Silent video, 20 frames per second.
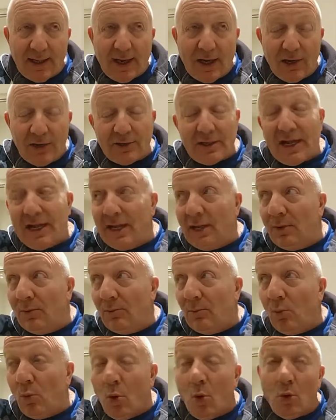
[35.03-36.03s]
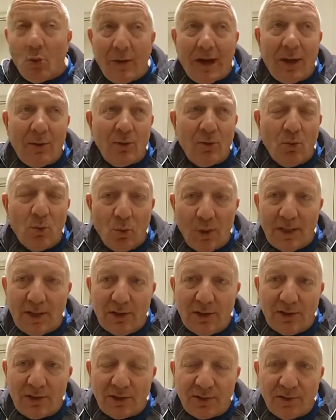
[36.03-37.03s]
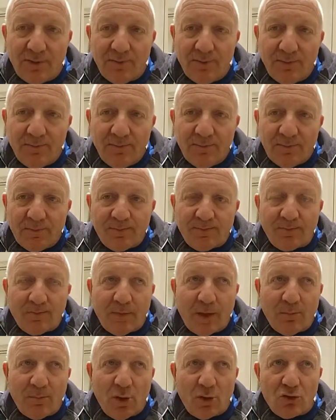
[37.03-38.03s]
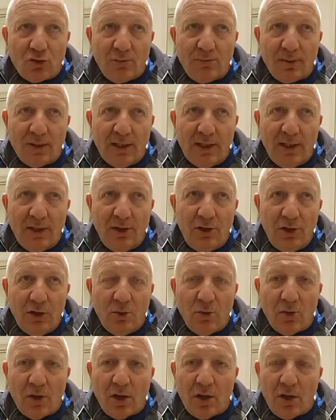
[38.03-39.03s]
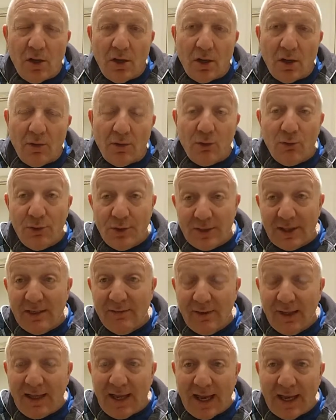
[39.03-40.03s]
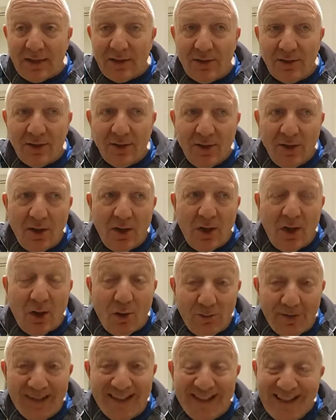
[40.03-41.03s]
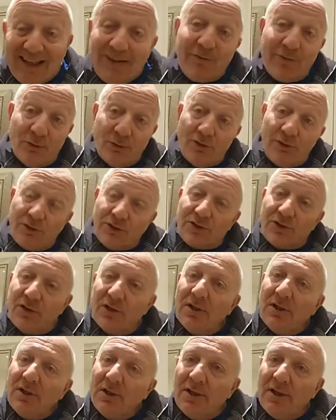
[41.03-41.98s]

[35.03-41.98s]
As I walk round and witness, possibly you are on the receiving end of indifference